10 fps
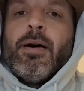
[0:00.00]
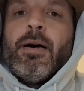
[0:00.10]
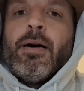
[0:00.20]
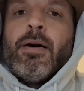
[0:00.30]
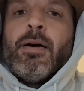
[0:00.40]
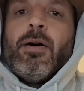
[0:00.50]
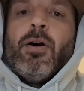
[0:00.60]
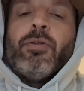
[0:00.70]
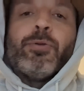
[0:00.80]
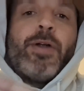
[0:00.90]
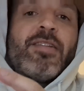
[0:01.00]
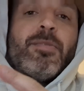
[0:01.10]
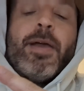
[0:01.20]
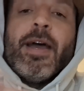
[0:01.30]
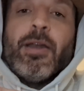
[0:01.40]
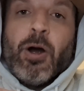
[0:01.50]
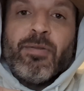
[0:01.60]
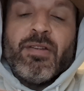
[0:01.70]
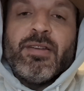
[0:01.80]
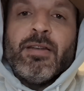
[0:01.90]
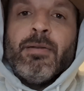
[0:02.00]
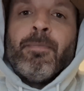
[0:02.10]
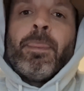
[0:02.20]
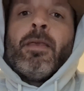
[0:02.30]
All fruit has to be hand harvested.